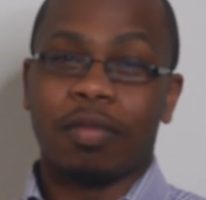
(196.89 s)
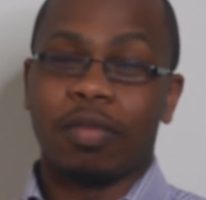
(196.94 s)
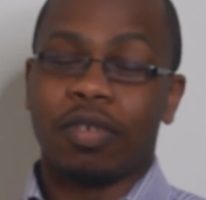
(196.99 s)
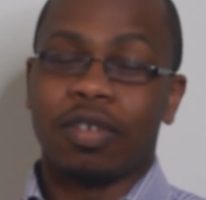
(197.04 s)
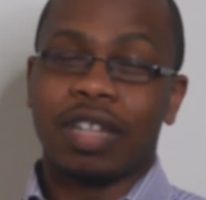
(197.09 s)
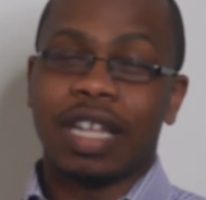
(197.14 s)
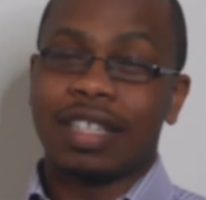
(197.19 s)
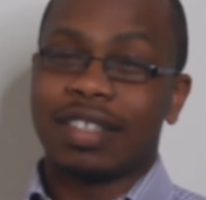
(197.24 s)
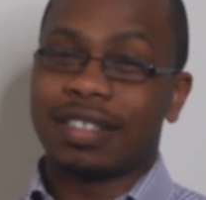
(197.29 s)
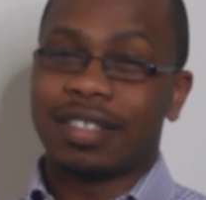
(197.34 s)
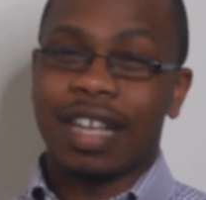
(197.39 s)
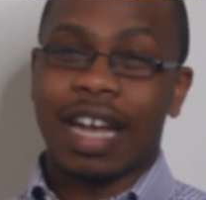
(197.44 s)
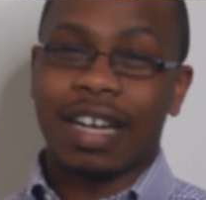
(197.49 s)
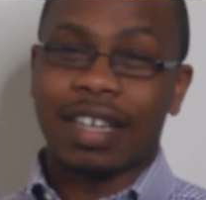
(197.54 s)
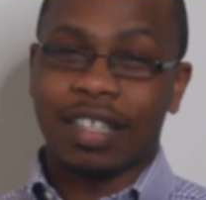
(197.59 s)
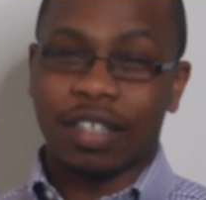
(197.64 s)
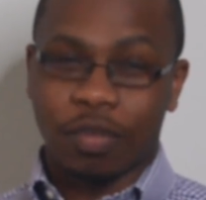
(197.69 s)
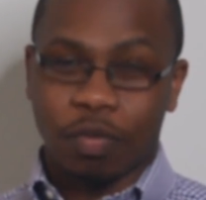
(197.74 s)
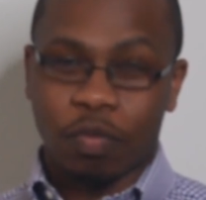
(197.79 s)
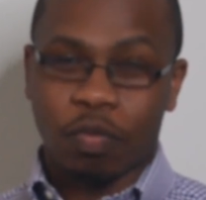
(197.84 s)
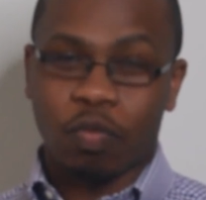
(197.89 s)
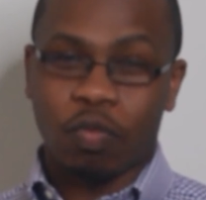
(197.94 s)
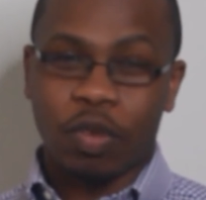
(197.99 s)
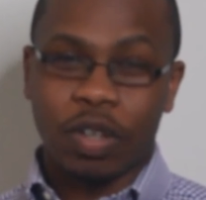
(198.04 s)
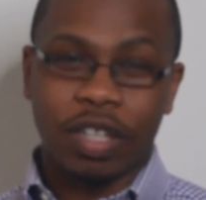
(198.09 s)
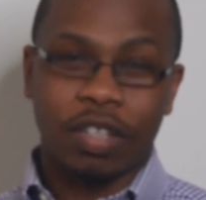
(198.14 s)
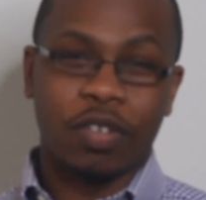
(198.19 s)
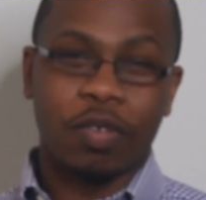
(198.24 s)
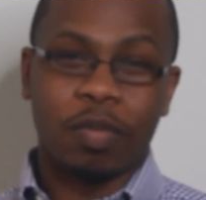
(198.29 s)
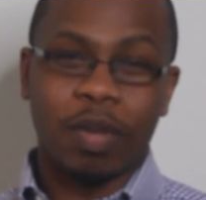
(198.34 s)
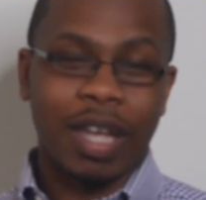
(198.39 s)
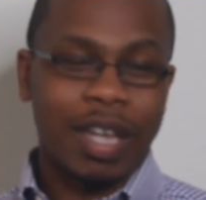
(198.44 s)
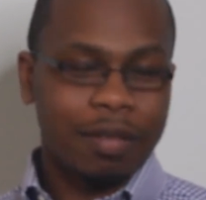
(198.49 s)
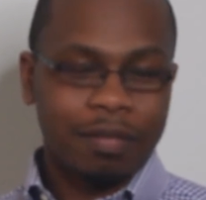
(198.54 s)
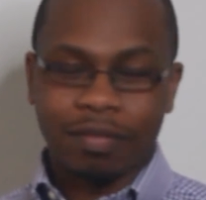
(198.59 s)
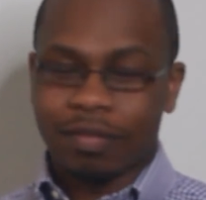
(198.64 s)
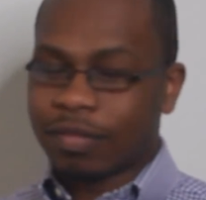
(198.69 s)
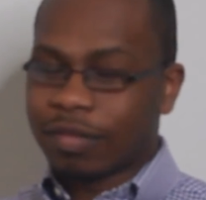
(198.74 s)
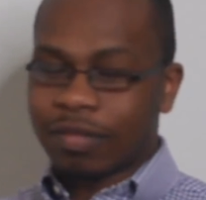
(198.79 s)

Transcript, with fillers: Come on, that stock is really too big.